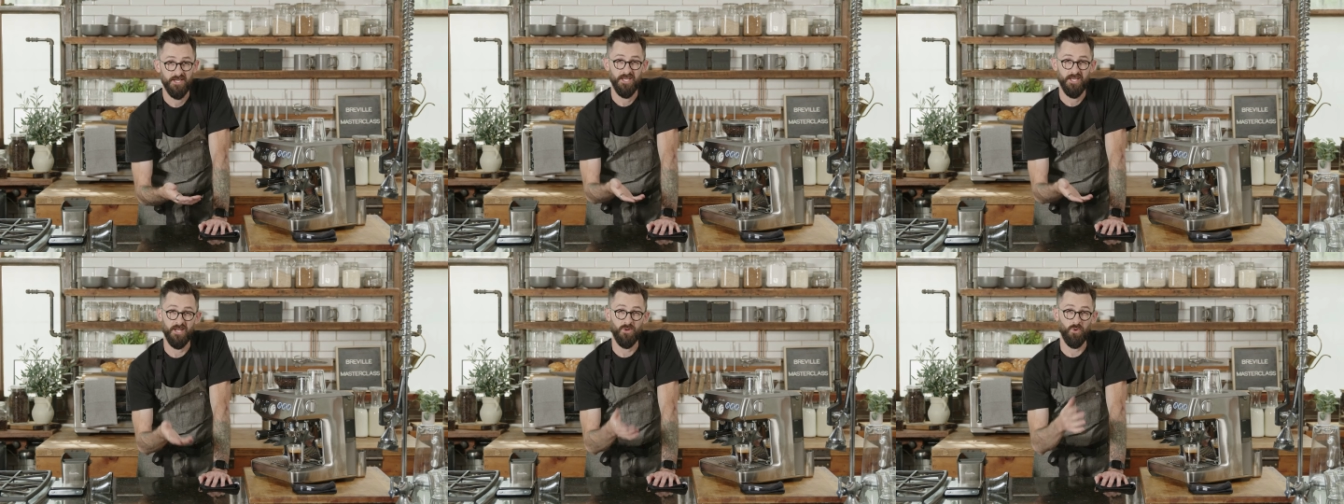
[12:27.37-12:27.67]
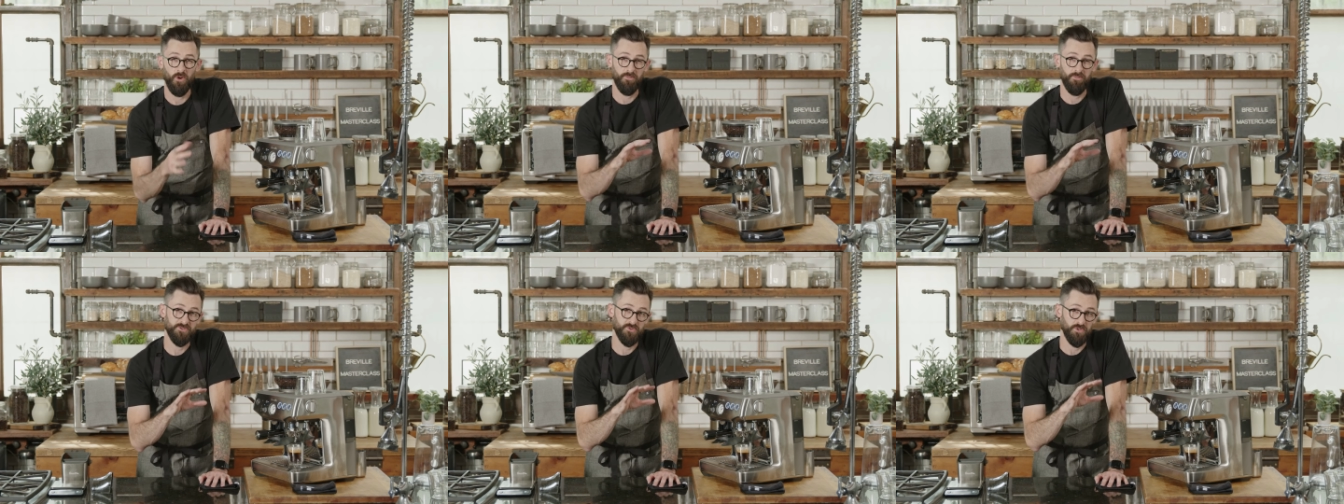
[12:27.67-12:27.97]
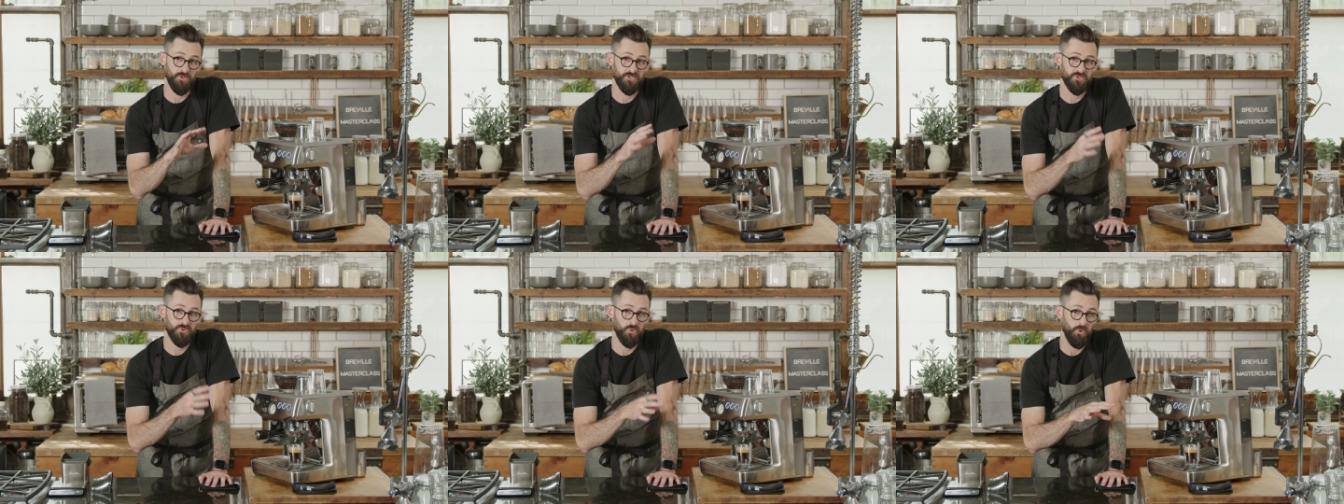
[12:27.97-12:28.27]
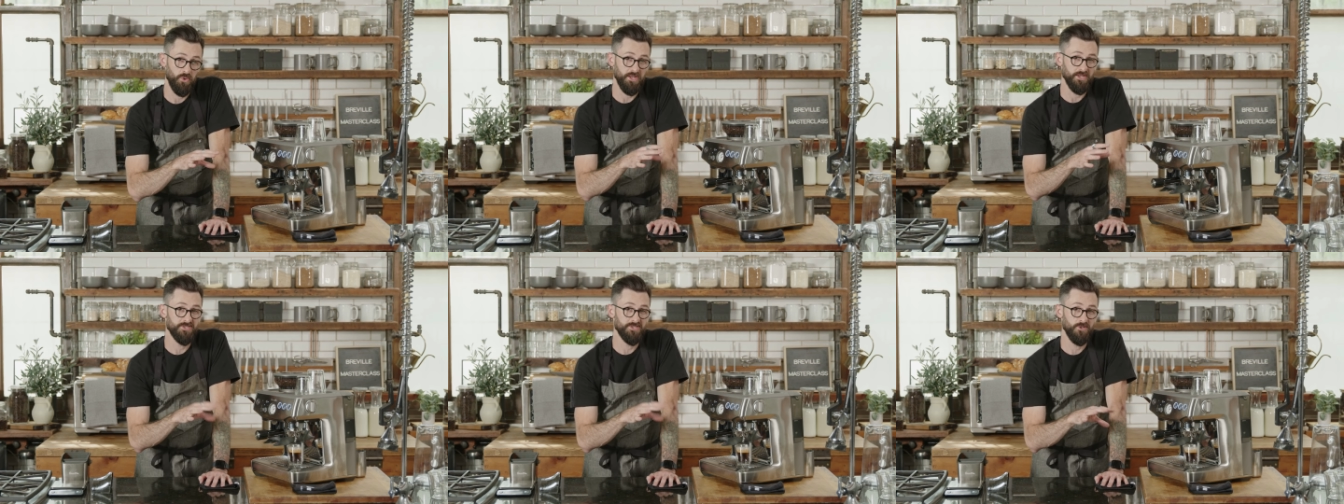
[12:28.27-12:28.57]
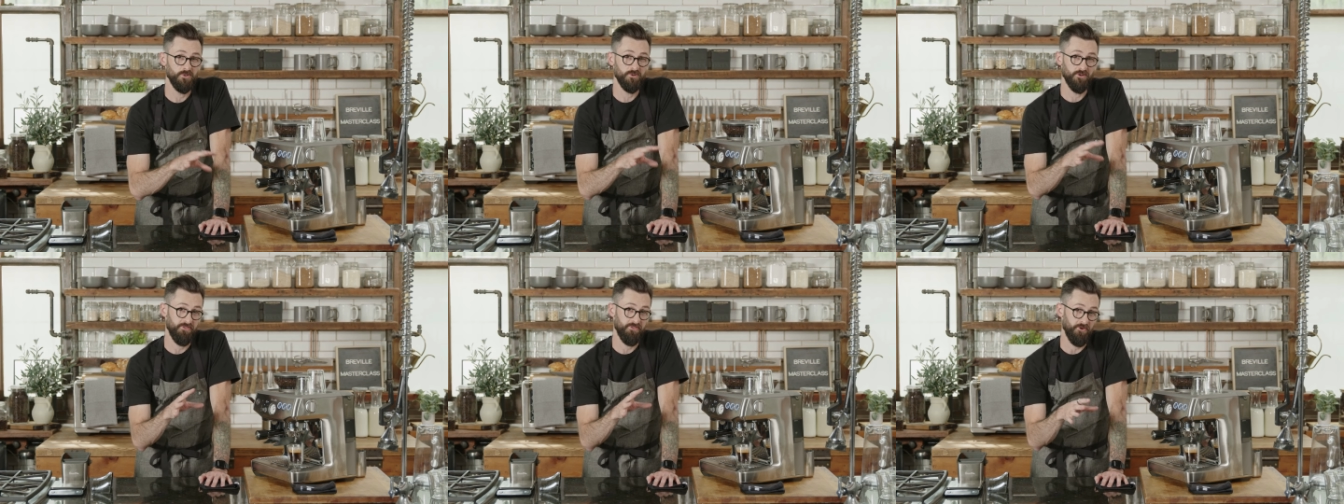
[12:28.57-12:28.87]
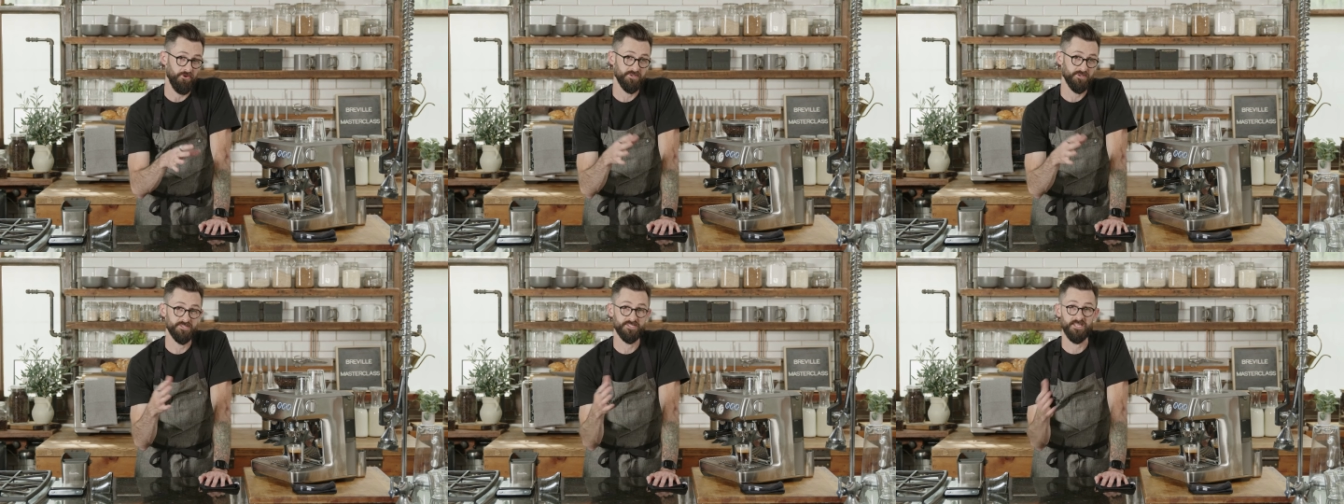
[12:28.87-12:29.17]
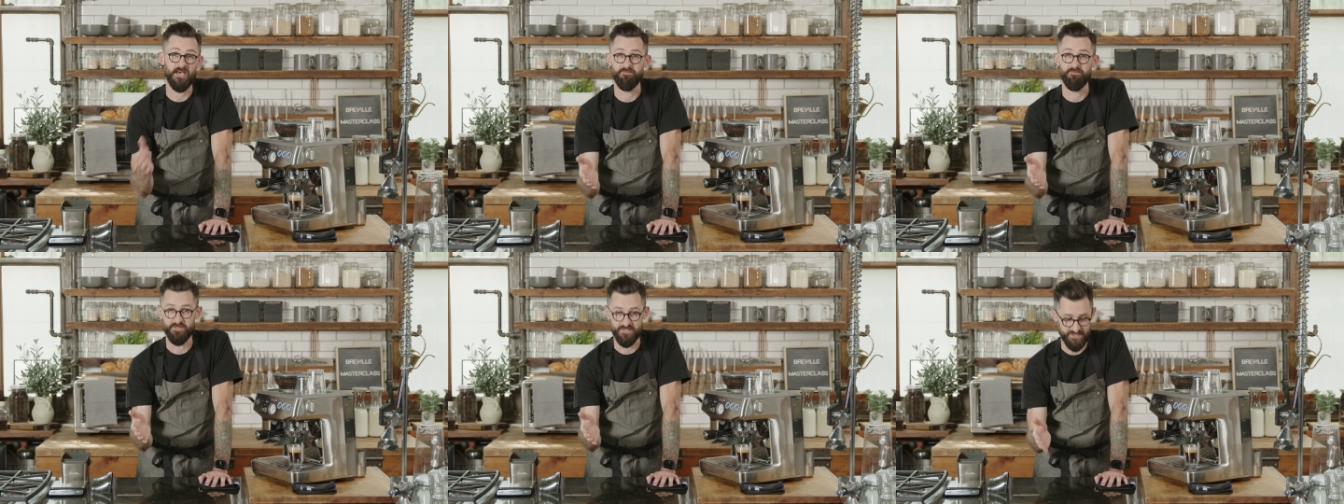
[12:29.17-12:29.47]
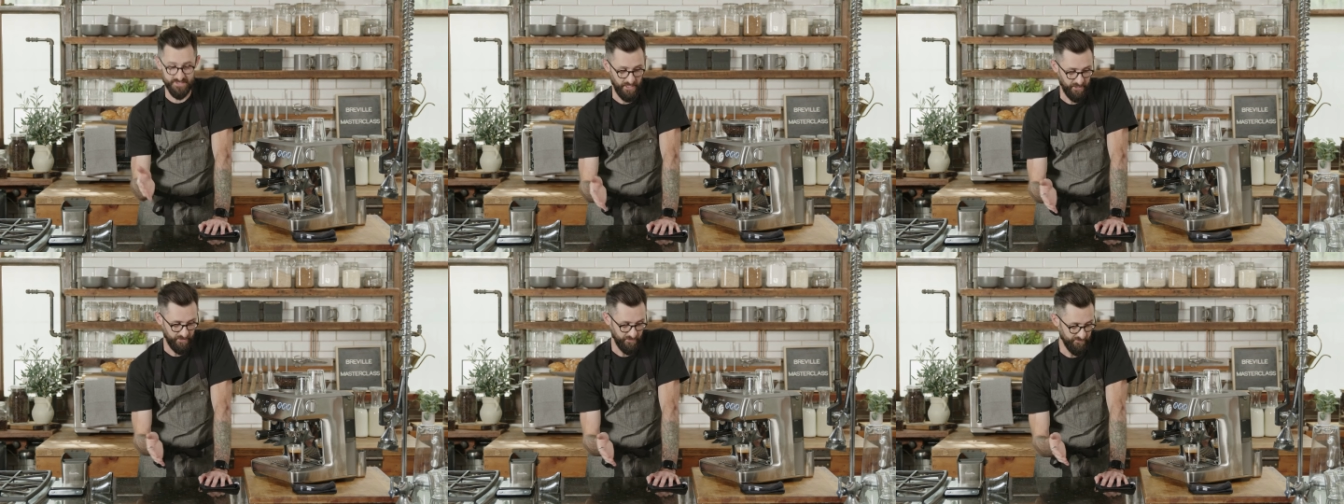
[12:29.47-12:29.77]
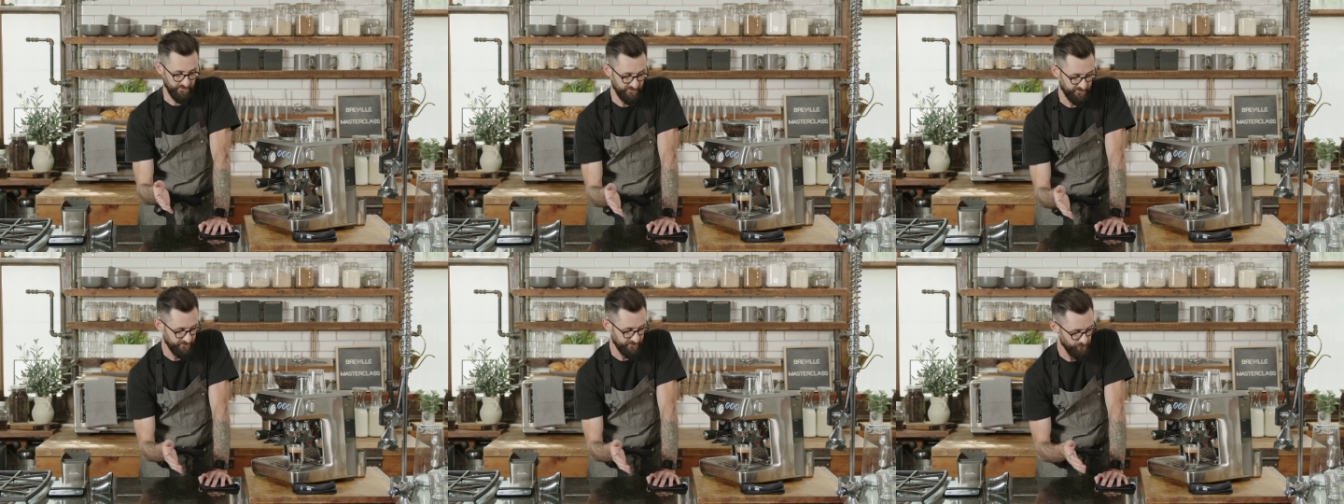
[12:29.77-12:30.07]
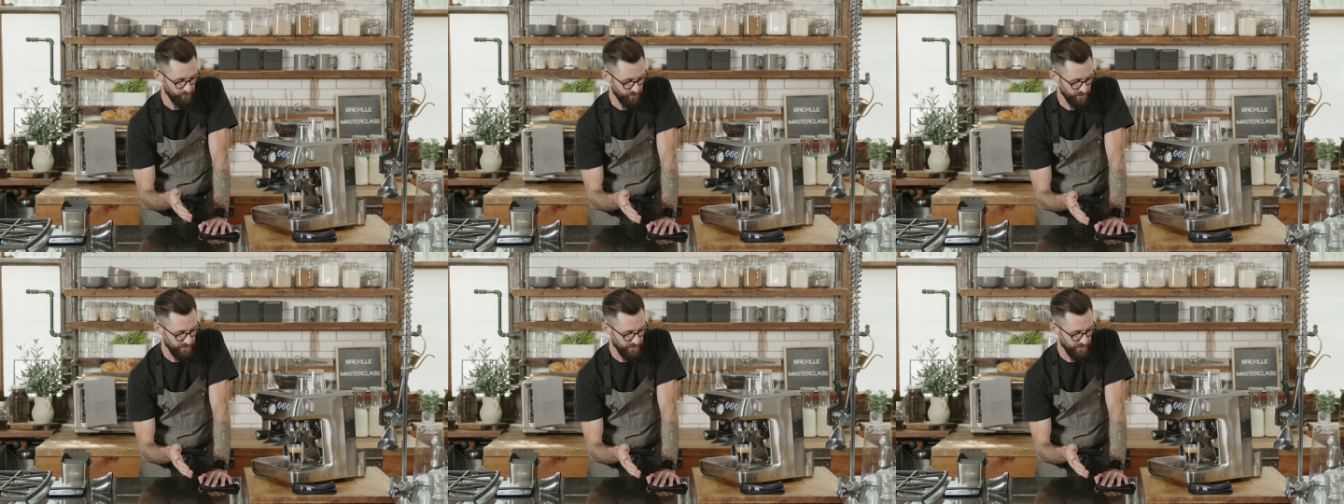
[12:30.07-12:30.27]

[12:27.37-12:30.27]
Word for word: anywhere between 22 to 37 seconds.